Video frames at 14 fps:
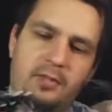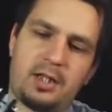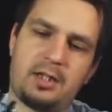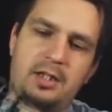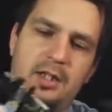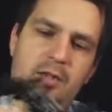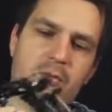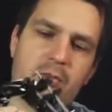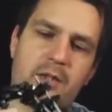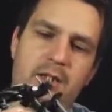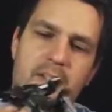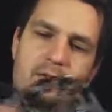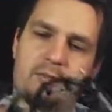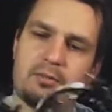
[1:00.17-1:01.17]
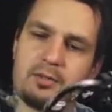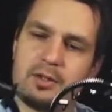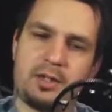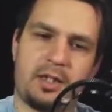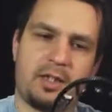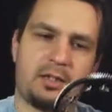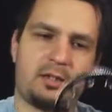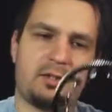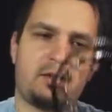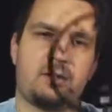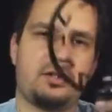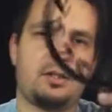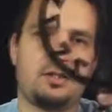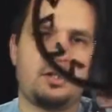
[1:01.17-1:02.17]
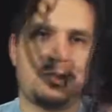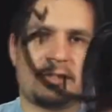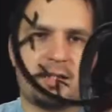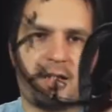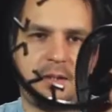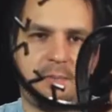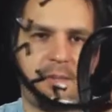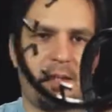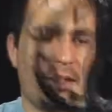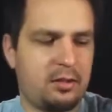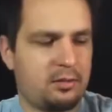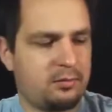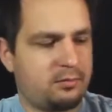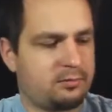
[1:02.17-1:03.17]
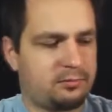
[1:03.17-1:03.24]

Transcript: and then we get slightly bigger,